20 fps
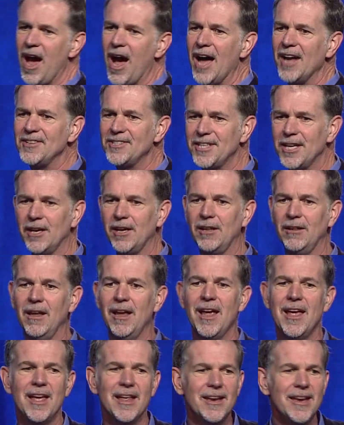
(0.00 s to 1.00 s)
until
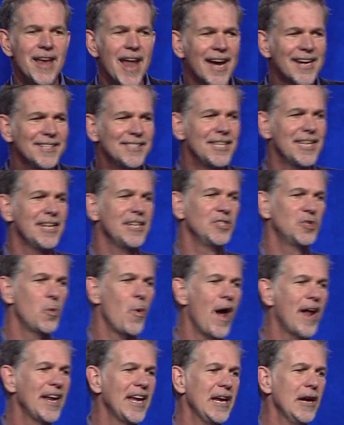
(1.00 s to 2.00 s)

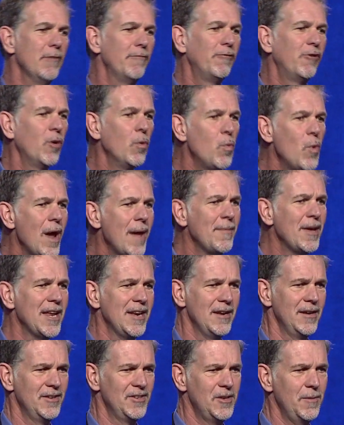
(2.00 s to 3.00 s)
1920 for
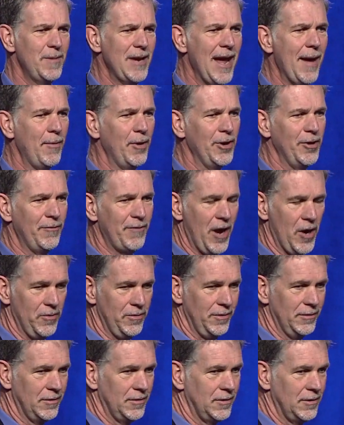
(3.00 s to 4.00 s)
women to be able to
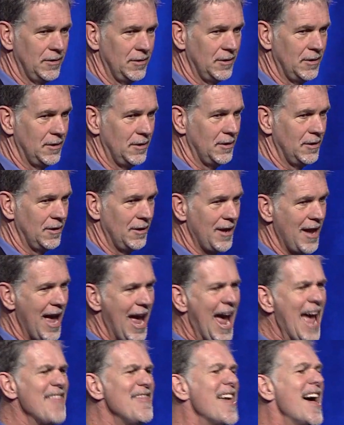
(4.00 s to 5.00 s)
vote.
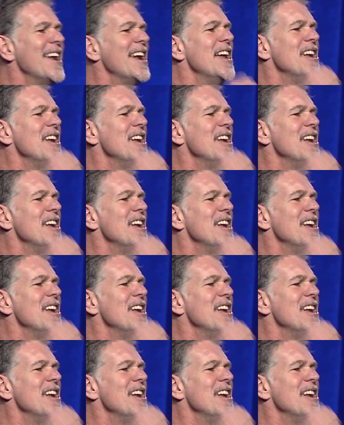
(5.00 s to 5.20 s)
And then